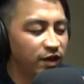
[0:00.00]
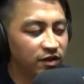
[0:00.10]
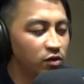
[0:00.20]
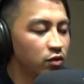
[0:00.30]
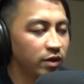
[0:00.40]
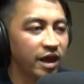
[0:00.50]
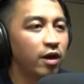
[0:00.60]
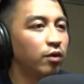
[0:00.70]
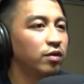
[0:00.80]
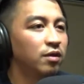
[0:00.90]
physical and
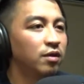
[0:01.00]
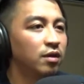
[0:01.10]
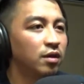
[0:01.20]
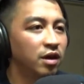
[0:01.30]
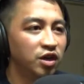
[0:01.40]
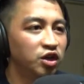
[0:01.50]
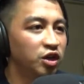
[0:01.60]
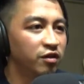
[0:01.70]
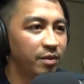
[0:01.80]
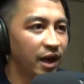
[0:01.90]
health
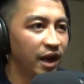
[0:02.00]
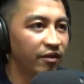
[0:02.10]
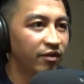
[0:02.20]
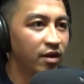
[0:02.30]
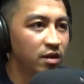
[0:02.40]
condition of my life.